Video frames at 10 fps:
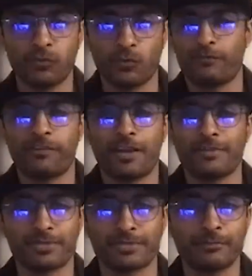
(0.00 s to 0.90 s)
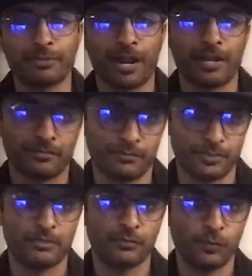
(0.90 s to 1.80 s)
four or five percent per annum
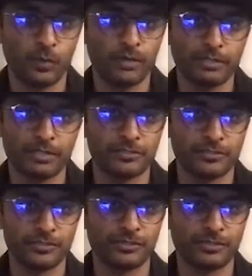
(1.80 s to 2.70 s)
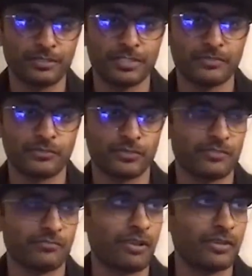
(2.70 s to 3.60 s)
you know we will continue to at least for the
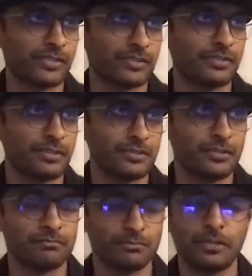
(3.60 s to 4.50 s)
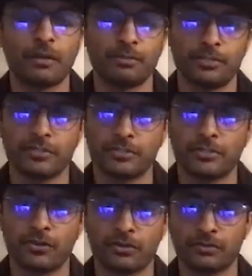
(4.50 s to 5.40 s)
next five six years double digit
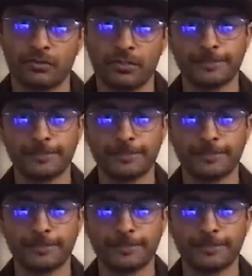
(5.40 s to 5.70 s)
growth